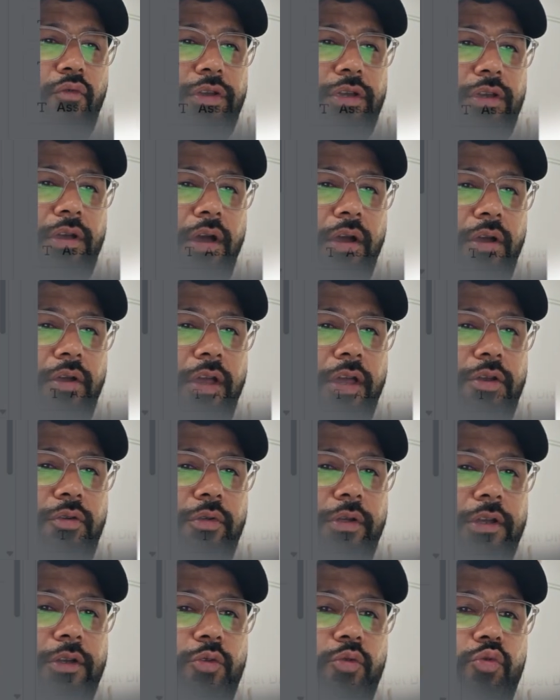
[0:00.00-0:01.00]
We are
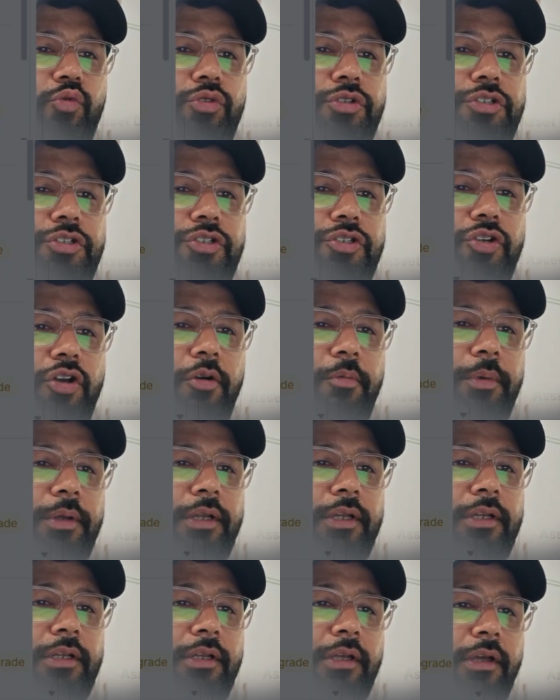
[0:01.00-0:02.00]
catering to
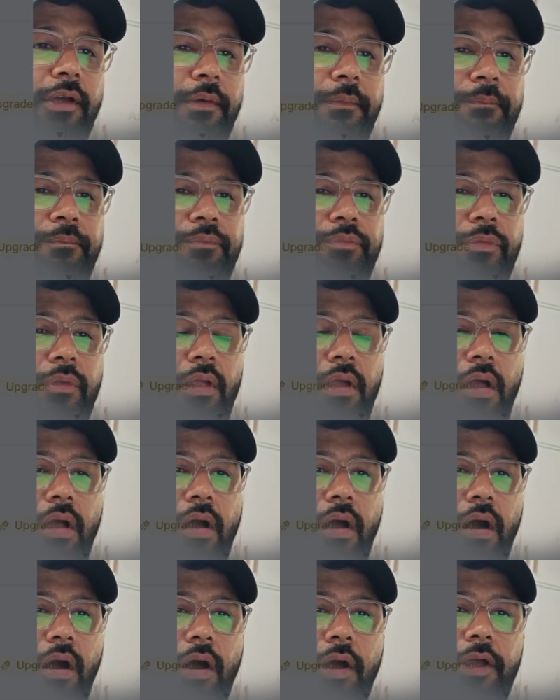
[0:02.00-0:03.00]
German
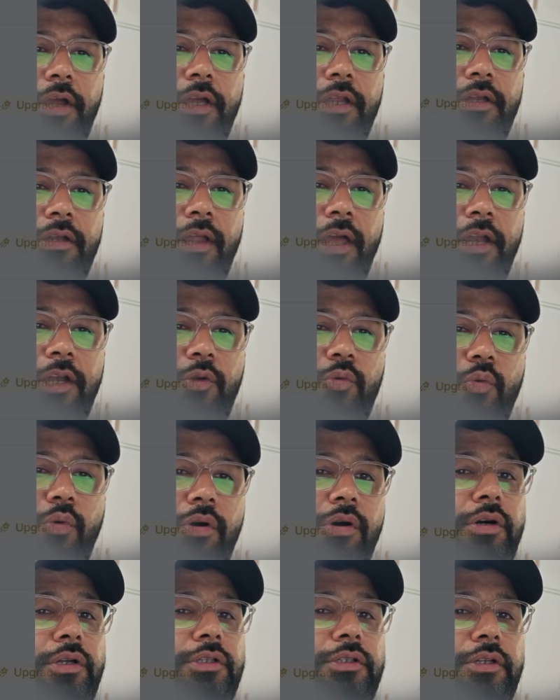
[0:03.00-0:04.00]
high net
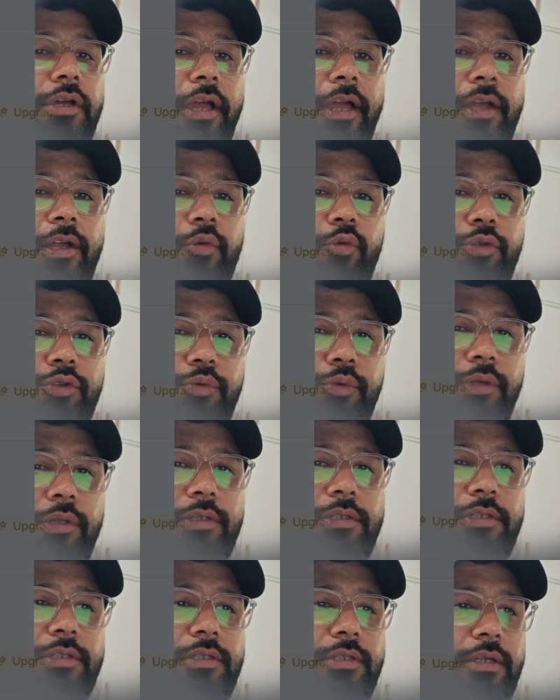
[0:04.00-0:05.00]
worth
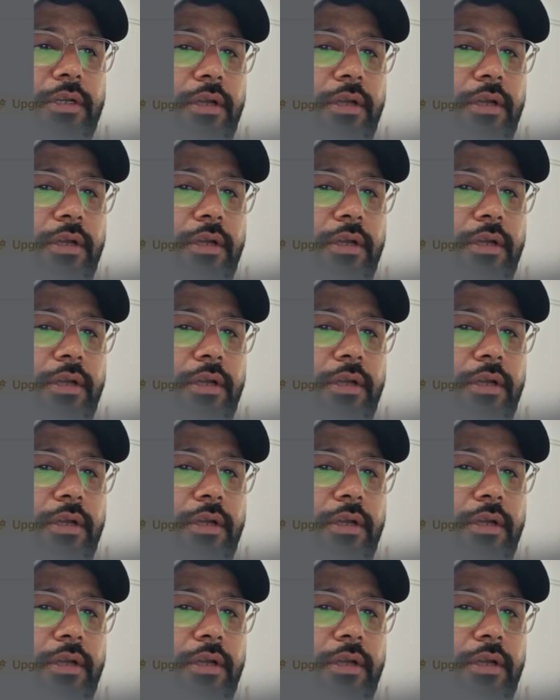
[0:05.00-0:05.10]
individuals